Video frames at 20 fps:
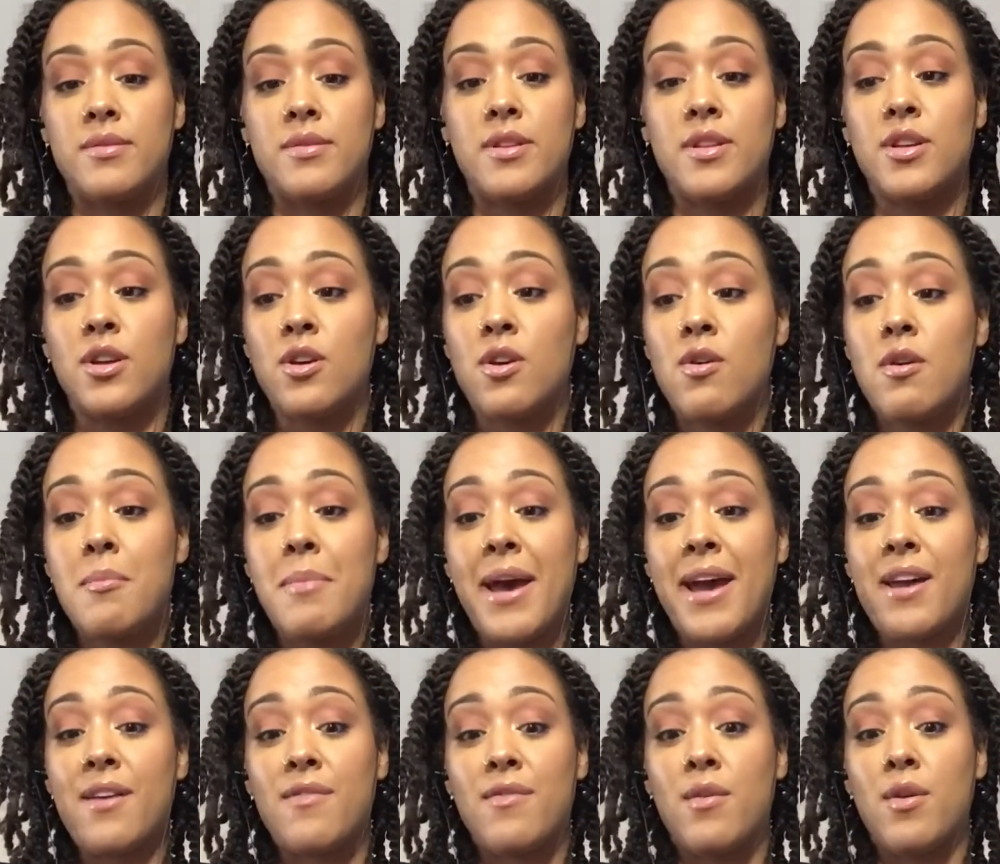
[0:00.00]
You're going back
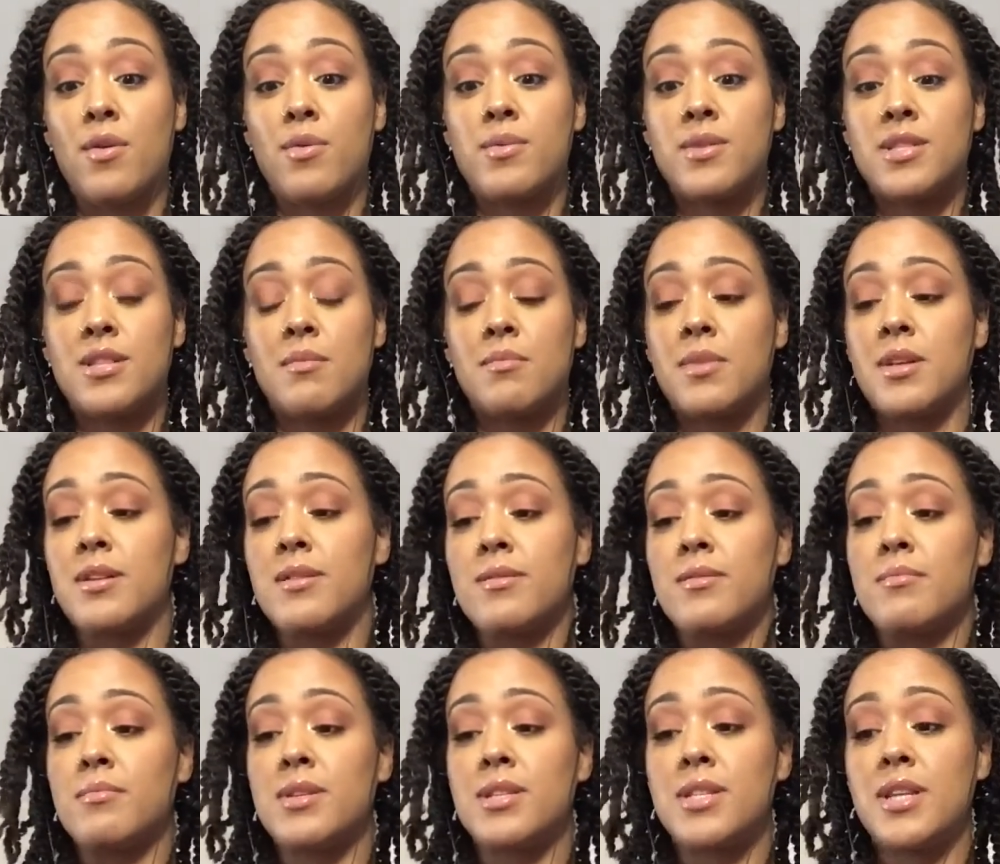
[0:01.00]
and forth with something,
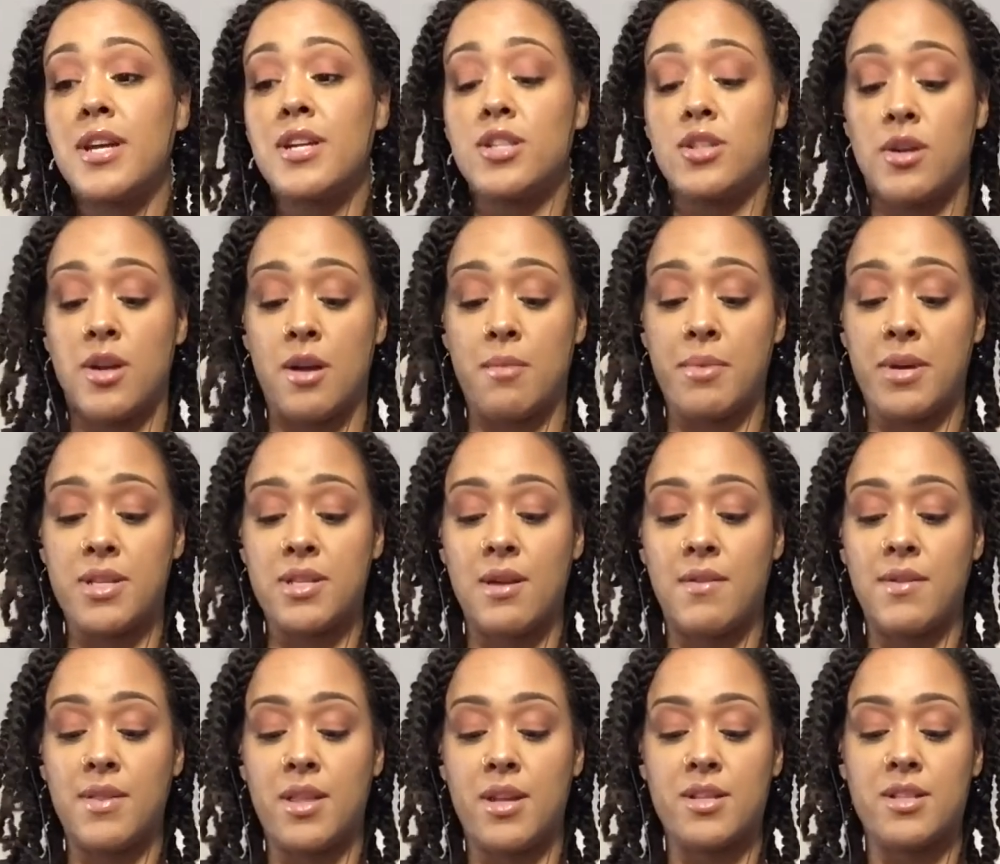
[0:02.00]
but stand your ground because
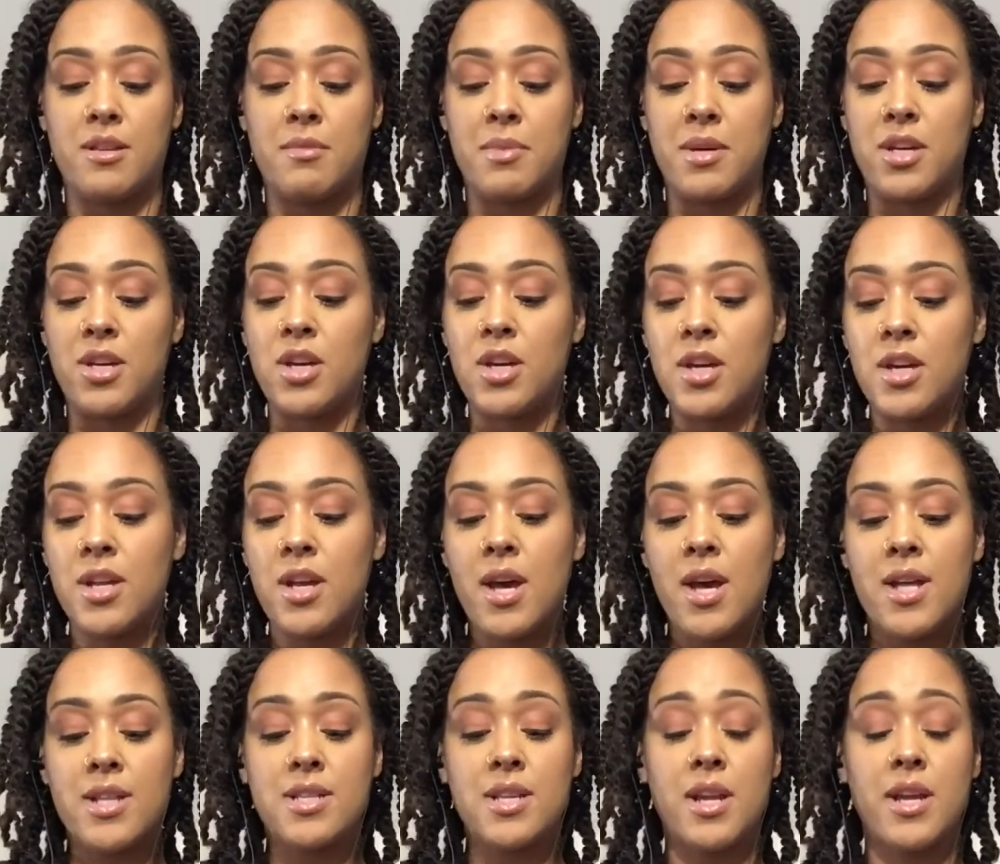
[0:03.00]
everything's going to be good.
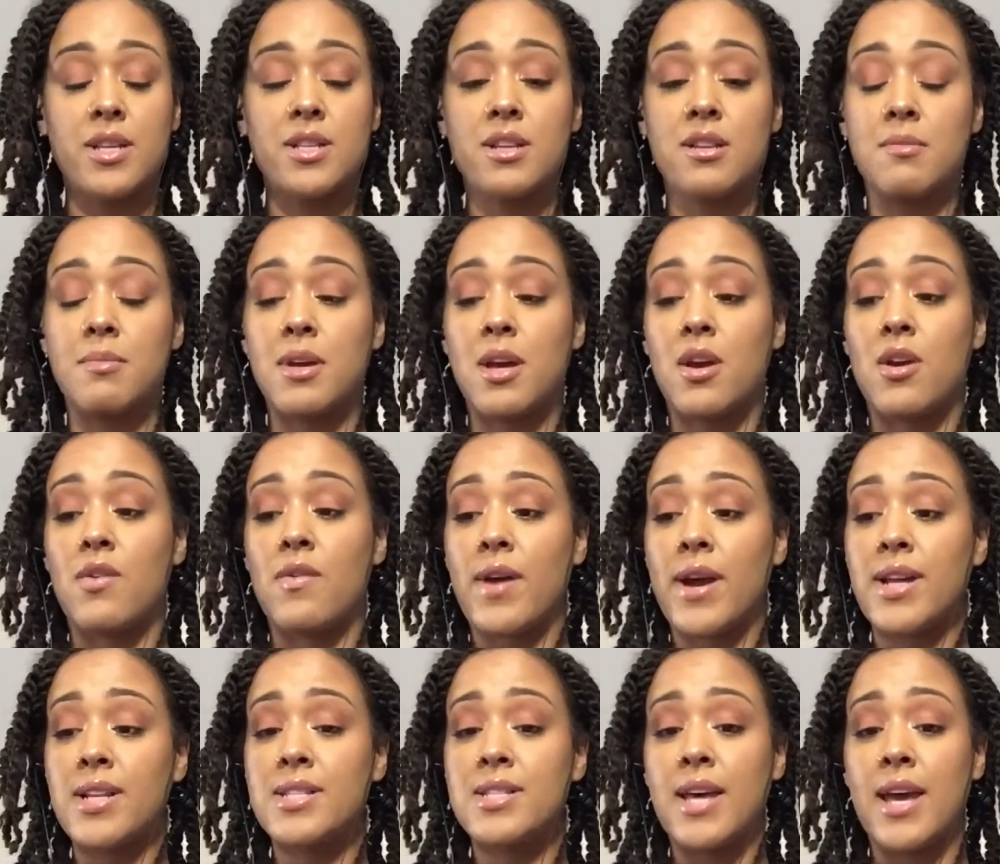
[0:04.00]
Today's going to be a
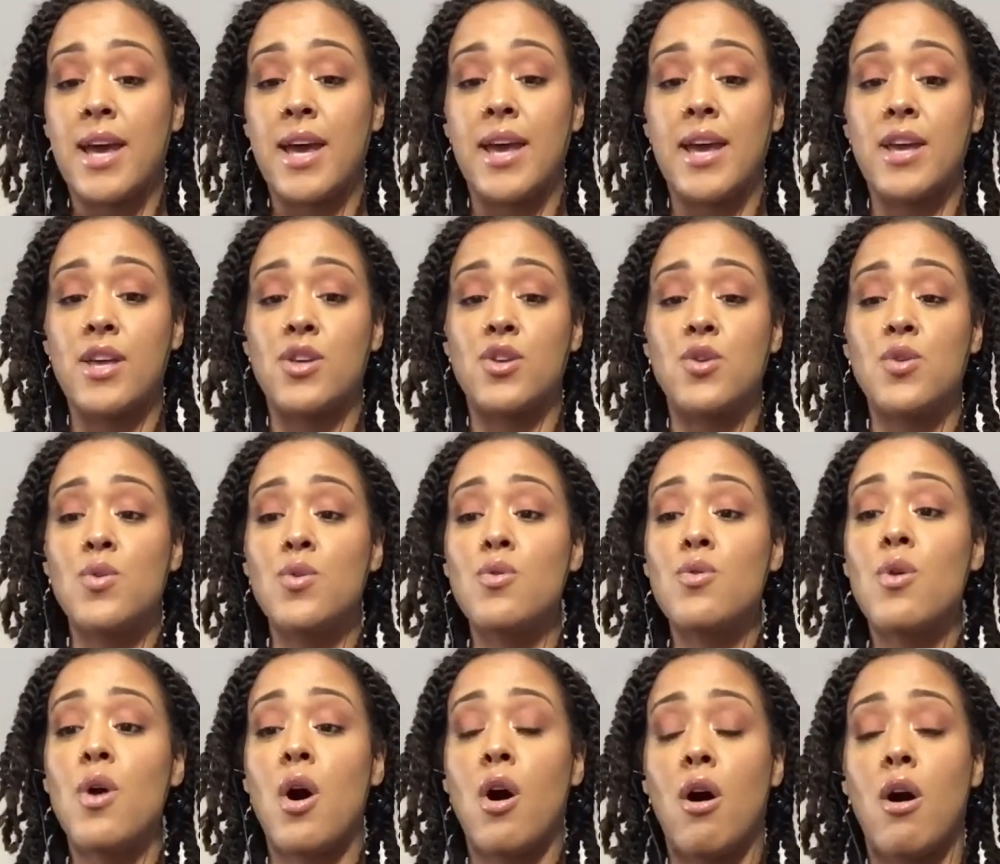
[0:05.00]
great day.
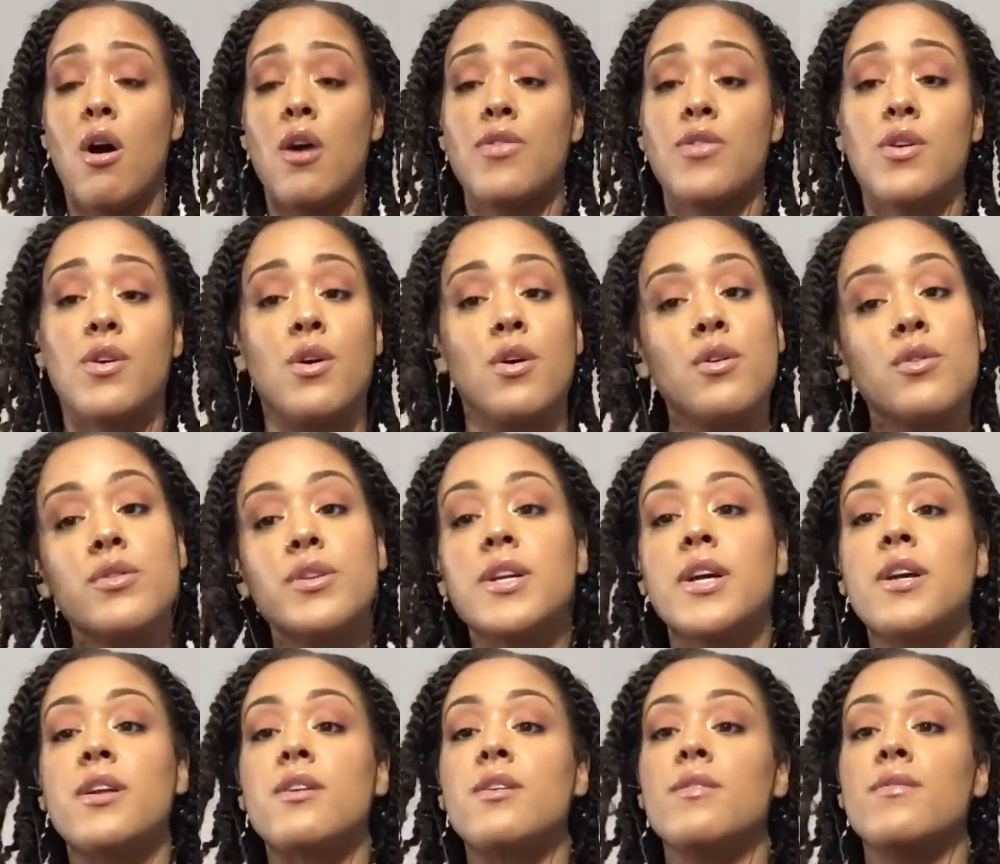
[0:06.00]
You are the co
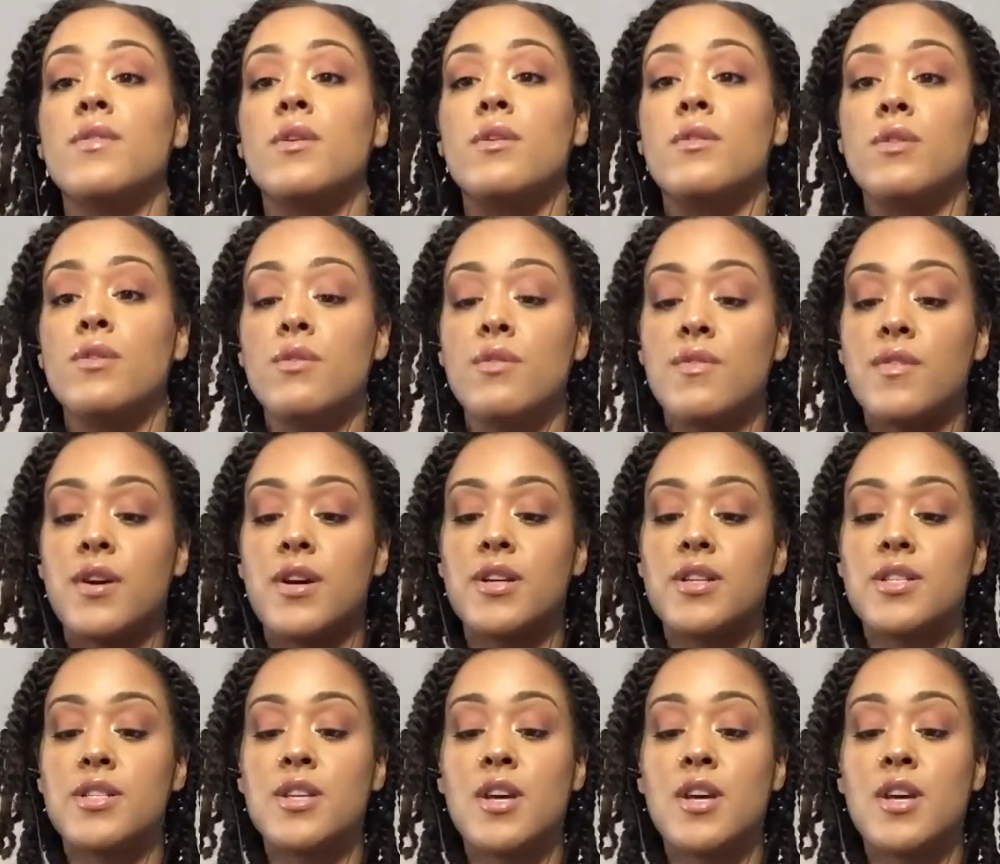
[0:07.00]
creator of your universe.